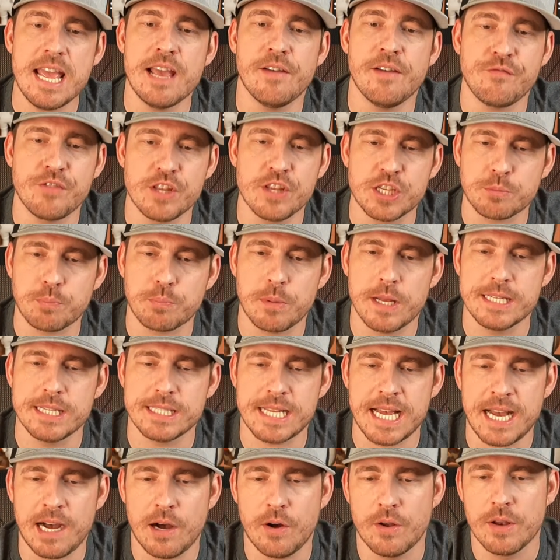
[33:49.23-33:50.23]
if this plays
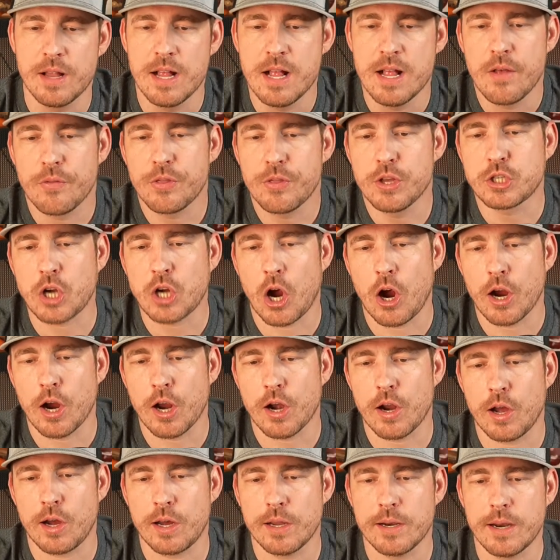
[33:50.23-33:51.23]
out, the
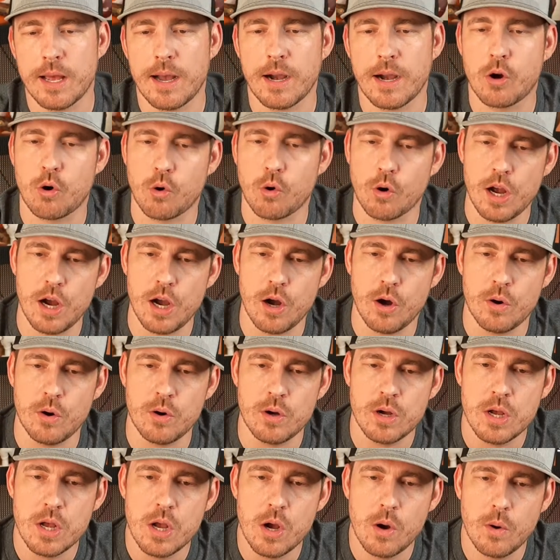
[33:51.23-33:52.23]
target on
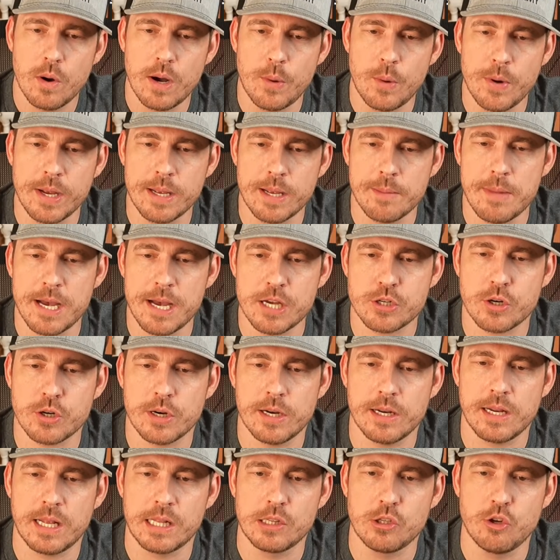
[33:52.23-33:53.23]
Crow, we can measure
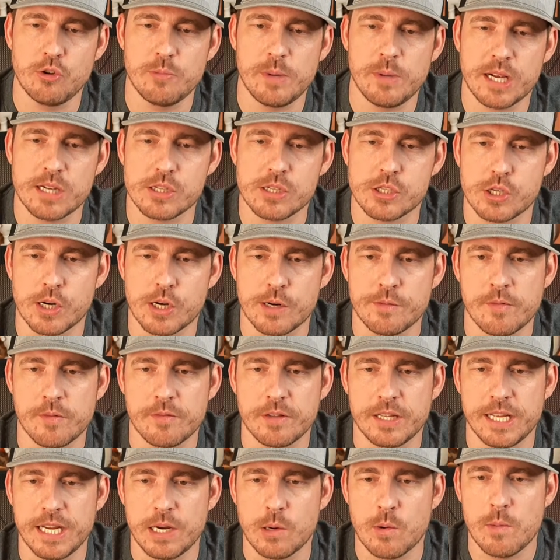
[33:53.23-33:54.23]
it a little bit
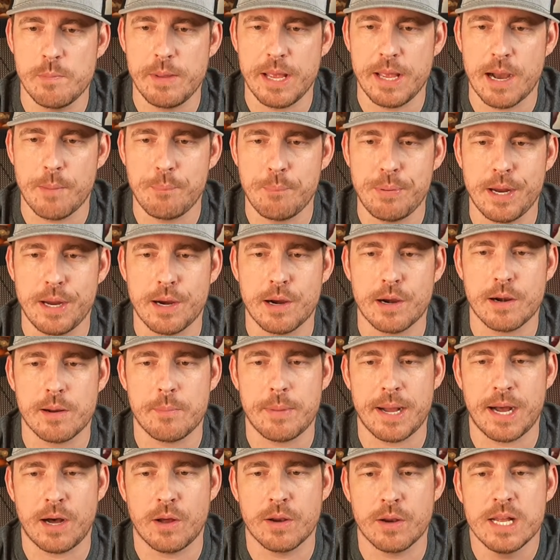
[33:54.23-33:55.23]
conservatively. It would be up here at
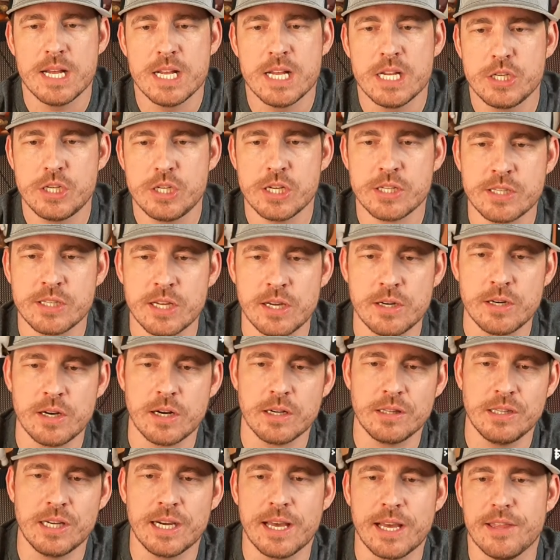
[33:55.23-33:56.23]
about just
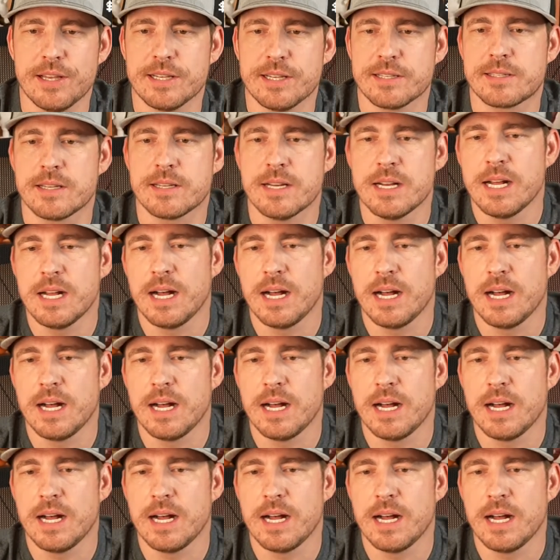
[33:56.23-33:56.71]
under, look at this,